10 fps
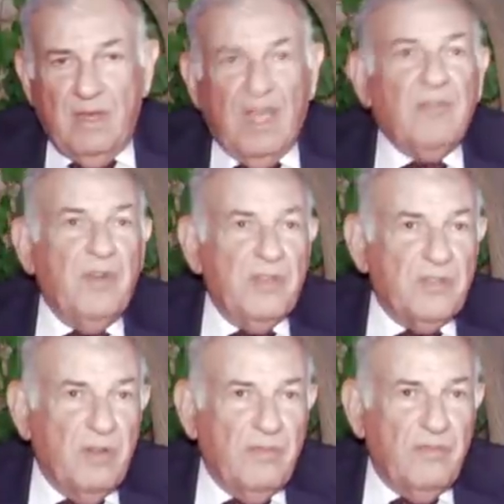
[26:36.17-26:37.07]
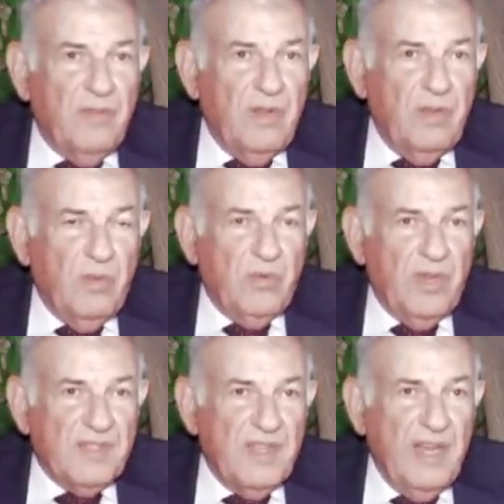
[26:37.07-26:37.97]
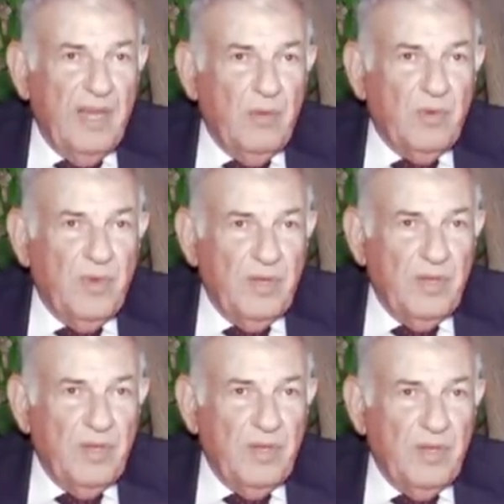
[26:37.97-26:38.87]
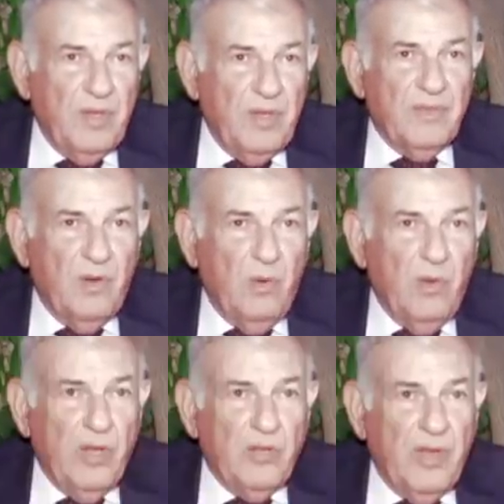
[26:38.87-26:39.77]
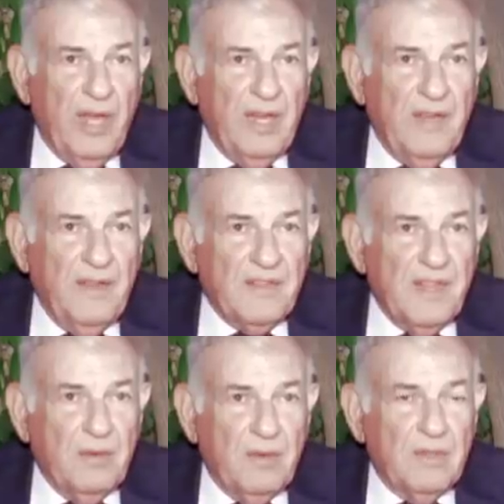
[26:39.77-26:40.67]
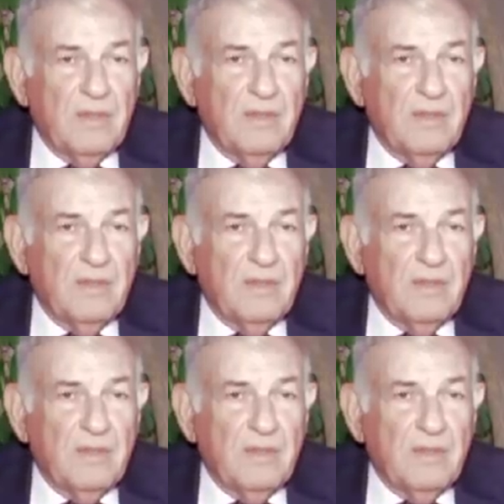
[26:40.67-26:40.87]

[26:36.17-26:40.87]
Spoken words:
coverage of what we are saying and what we are doing. After all, we're not doing anything secret.